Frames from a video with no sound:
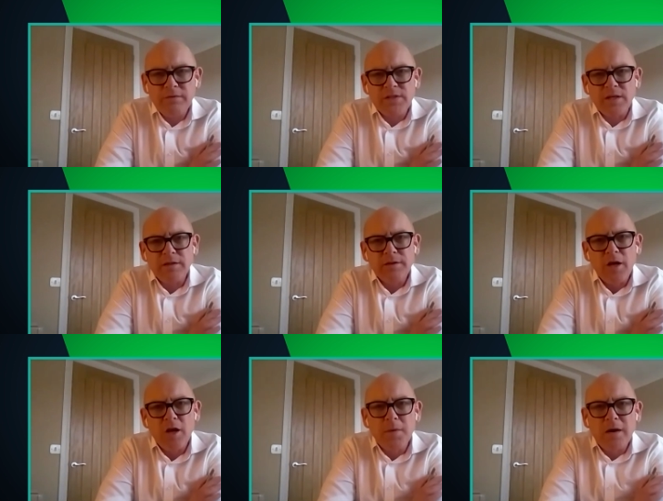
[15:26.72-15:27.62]
we've done,
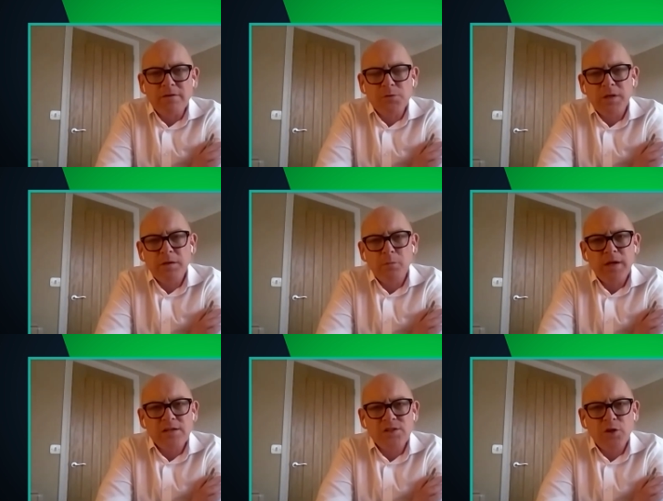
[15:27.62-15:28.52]
Omer, is we, we
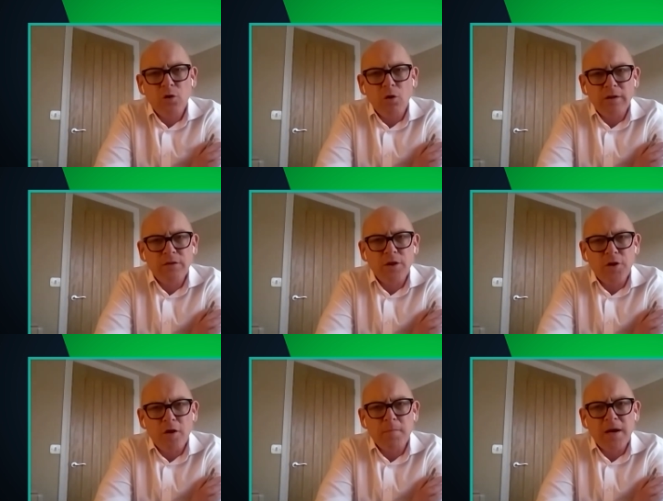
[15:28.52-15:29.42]
actually call it the
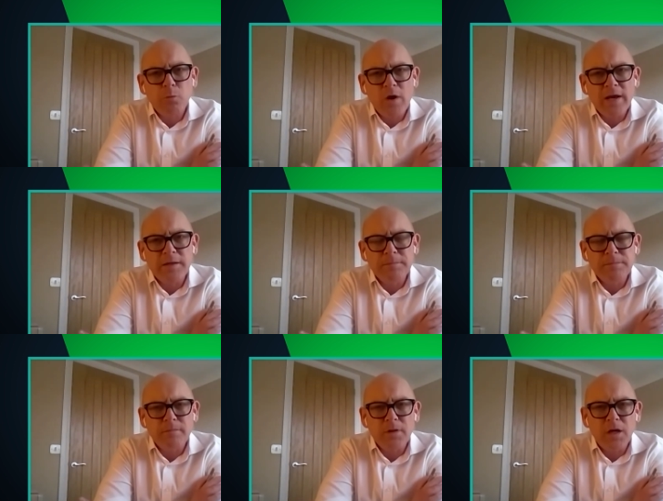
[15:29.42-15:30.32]
nomad way.
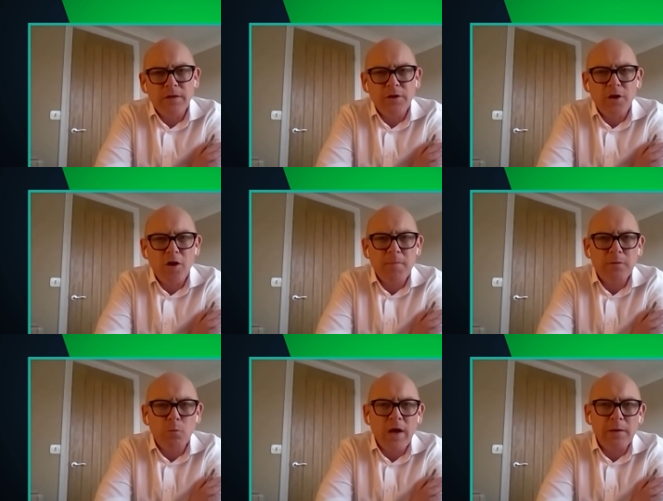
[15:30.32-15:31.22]
And the
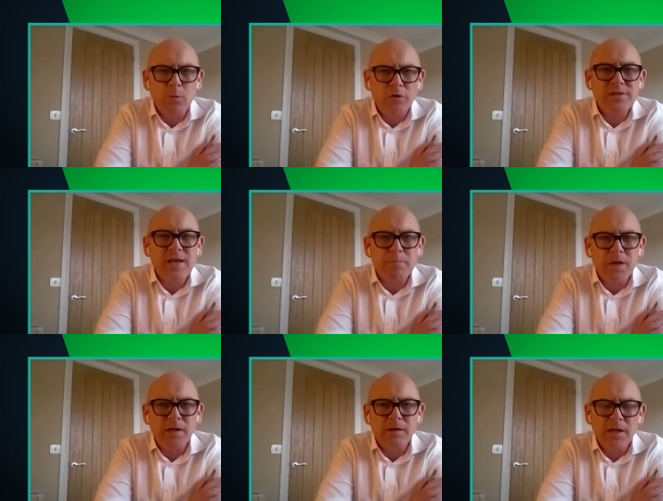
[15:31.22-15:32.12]
nomad way, what does that
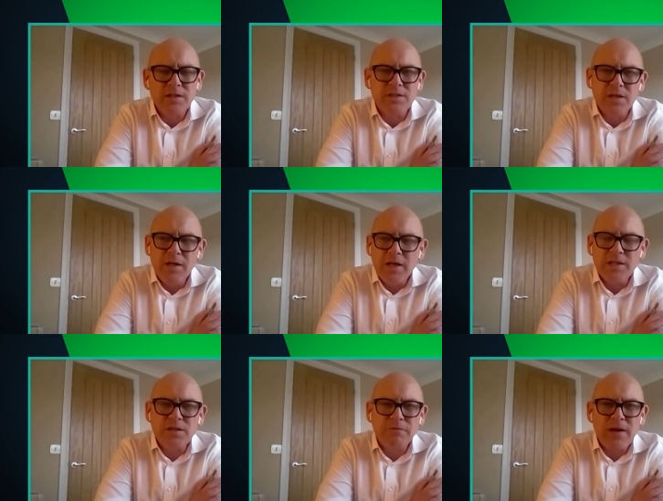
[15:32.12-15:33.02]
mean? It's
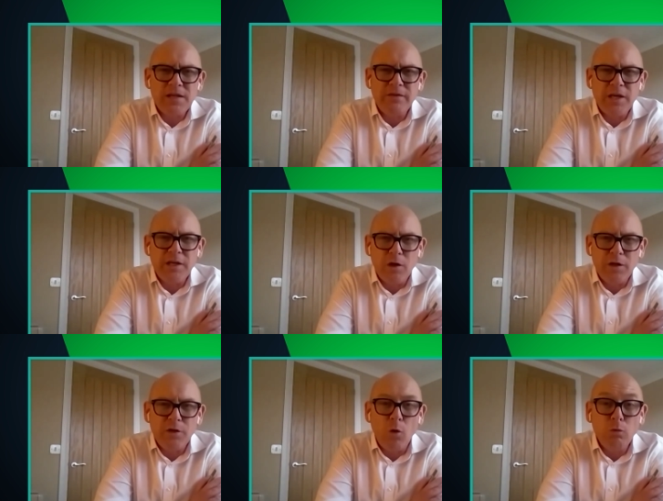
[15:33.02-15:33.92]
it's effective in,
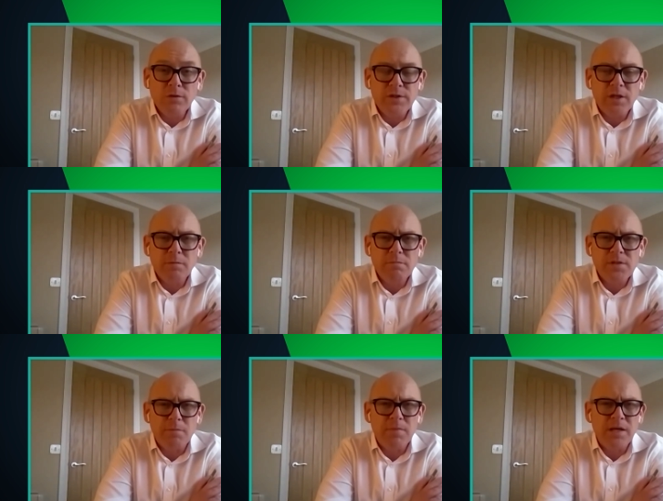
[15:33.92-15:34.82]
in old
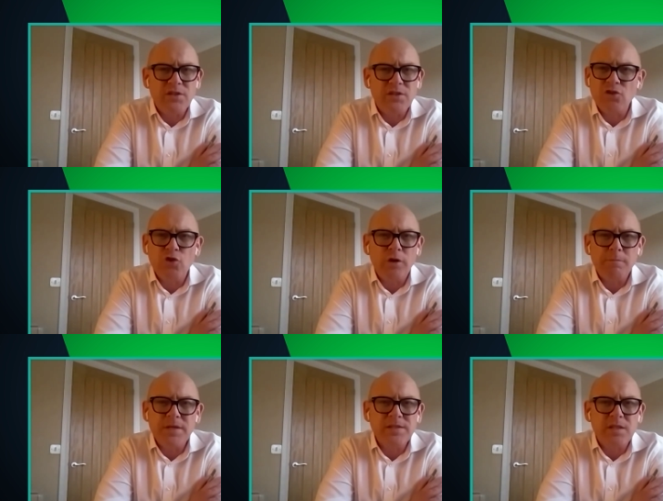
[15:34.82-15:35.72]
terms, it means it's a
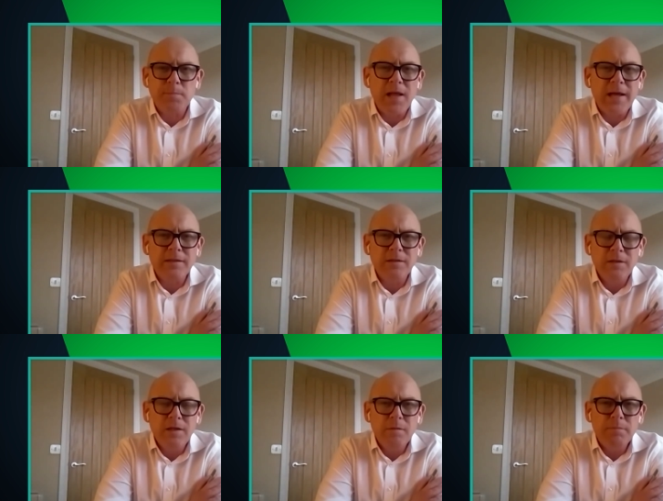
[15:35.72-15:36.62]
joint business plan
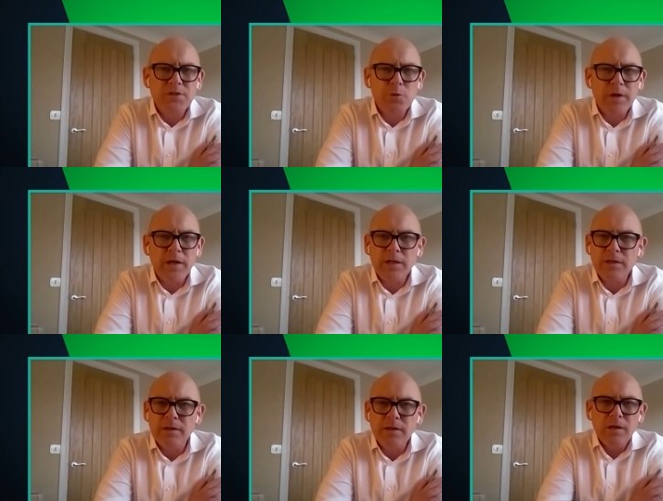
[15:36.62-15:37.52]

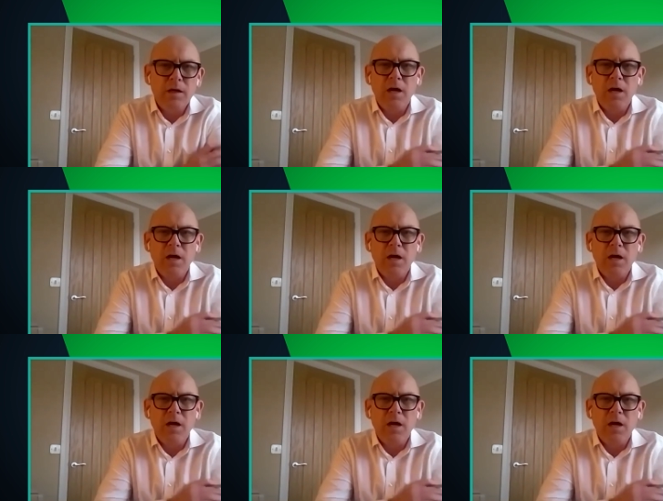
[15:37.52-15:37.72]
between